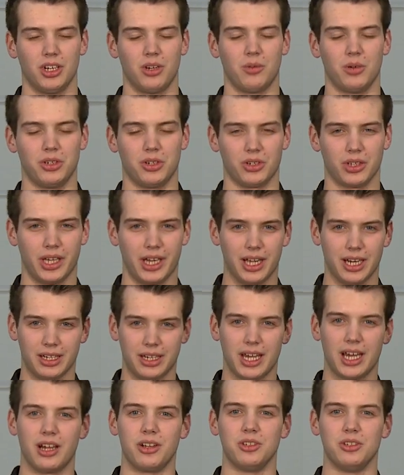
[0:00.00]
When you're laying
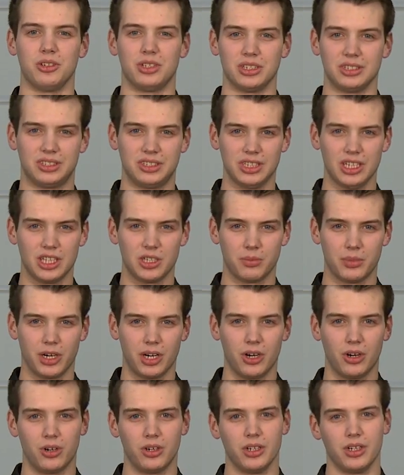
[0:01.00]
down, you can see the
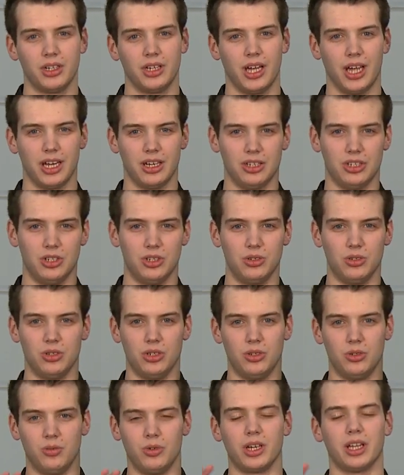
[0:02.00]
bow, and
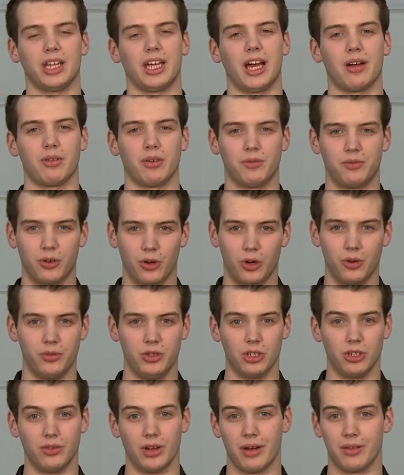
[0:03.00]
you really have a full
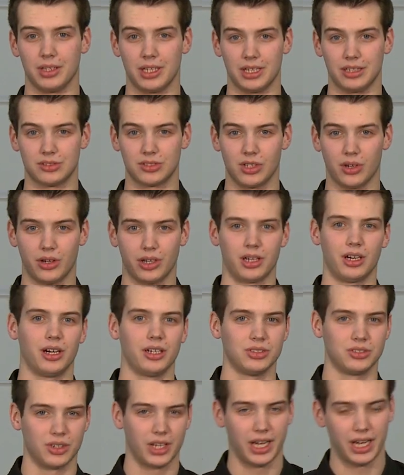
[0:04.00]
view of everything that's going
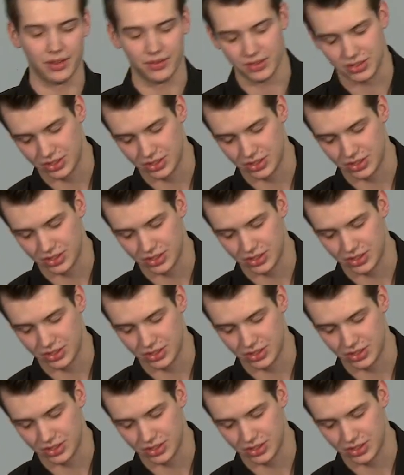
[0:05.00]
on. So I have the